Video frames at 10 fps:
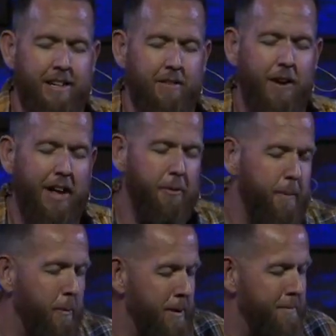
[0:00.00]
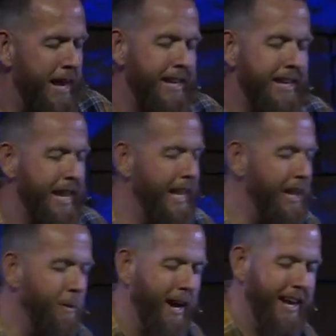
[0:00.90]
Father, but we made it
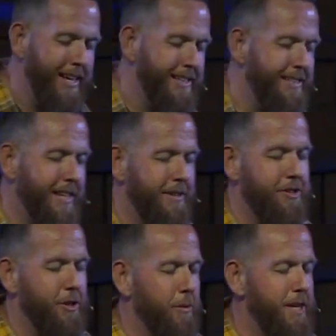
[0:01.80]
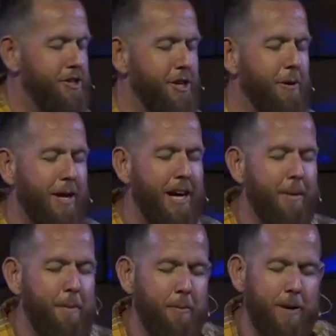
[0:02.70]
anyways, and so we showed
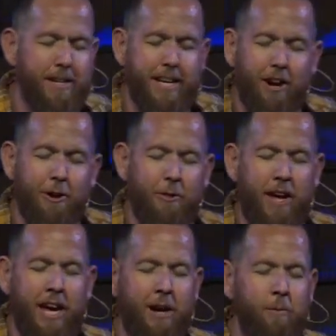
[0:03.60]
up and we did our thing.